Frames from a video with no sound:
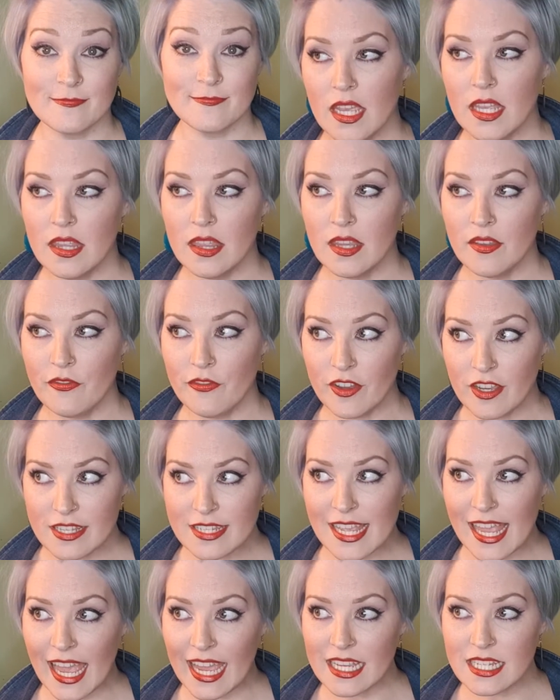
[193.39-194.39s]
In the first
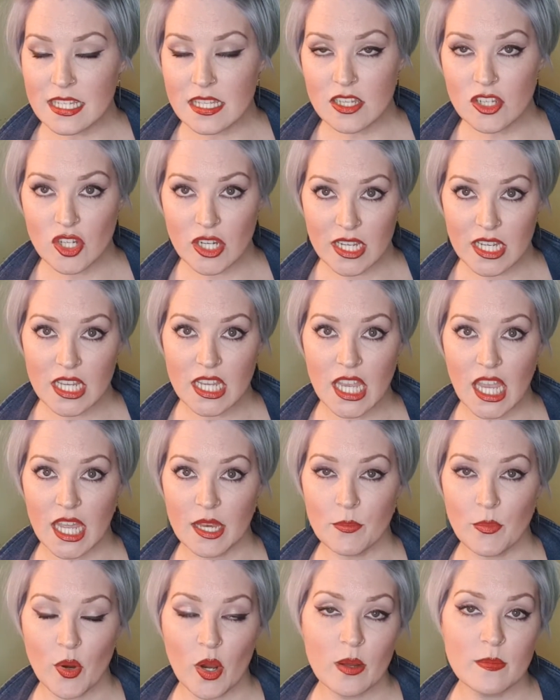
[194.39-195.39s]
case, the trigger can
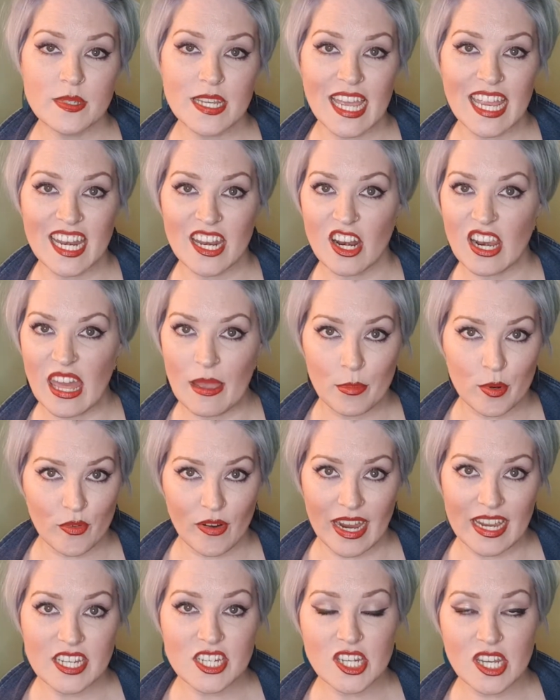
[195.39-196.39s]
prompt an
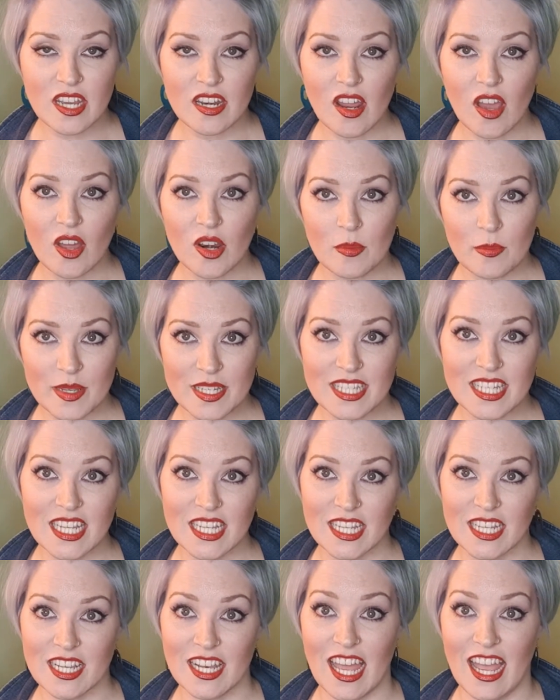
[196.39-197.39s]
elaboration on a particular